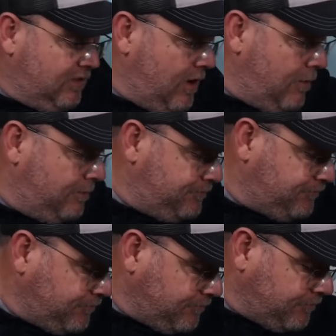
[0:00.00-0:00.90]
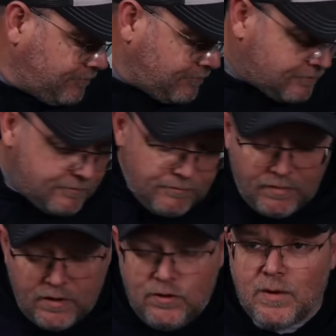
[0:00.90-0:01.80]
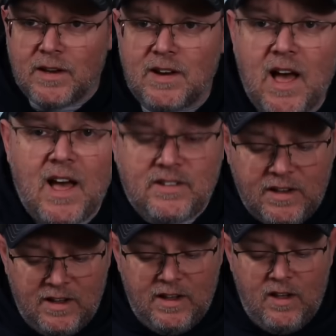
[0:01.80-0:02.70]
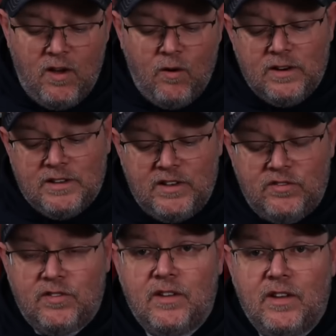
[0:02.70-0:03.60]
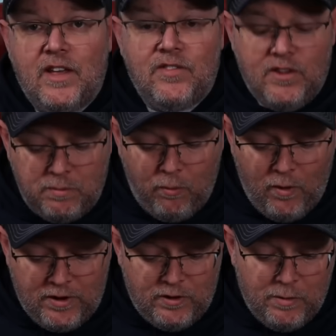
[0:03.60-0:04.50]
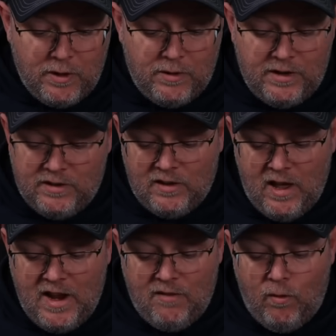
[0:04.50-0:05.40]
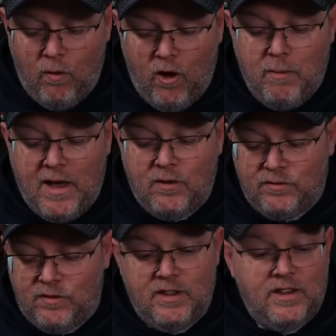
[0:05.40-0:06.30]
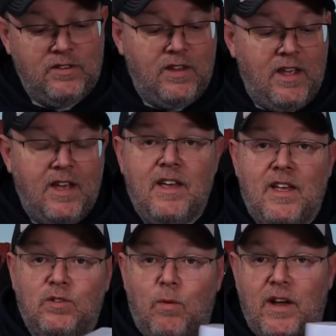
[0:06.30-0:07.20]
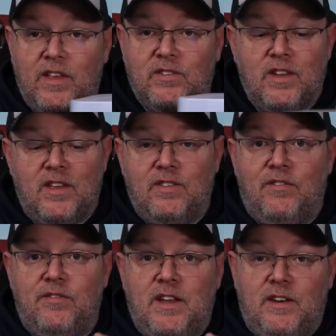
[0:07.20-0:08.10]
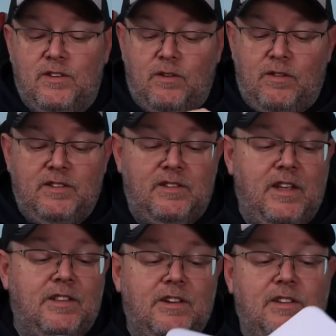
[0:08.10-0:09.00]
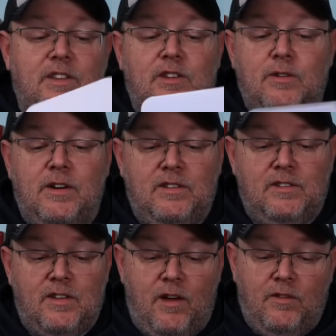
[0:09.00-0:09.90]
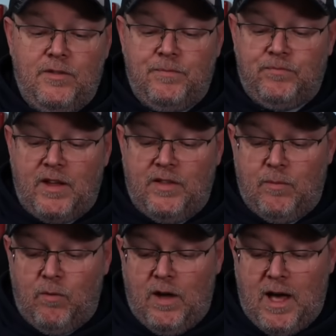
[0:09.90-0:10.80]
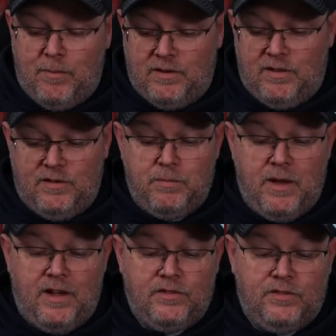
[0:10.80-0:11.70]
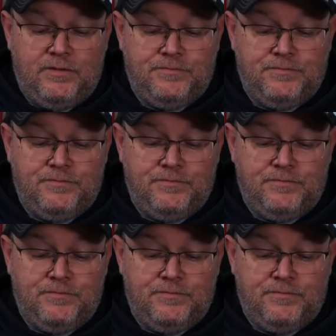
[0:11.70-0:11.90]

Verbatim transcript: So you cannot, or at least at this point, Ubiquiti does not have a wall mount for this. That's why they send the feet. So let's take a look at the unit itself, and then we'll hop into the specs.